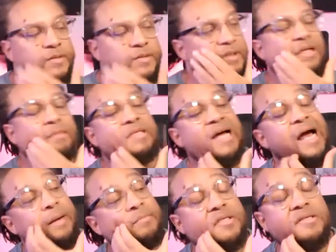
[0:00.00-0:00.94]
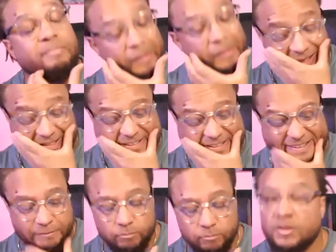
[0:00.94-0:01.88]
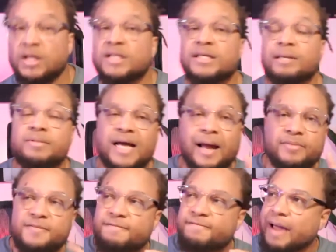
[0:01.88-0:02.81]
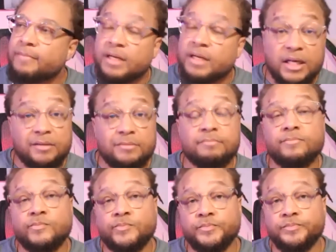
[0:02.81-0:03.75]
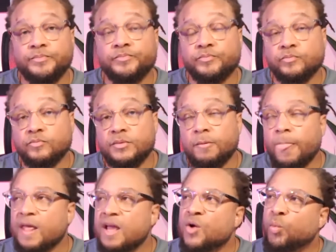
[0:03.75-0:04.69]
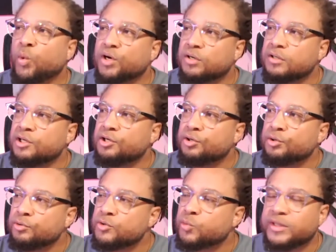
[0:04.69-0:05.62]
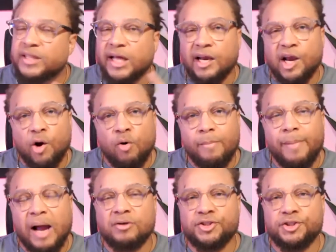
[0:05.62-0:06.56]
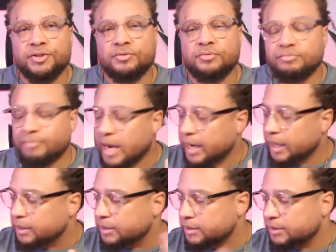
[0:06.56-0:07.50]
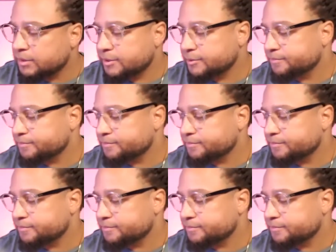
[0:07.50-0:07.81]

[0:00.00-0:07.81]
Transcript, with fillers: Sometimes, sometimes family will use what they know about you. My goodness.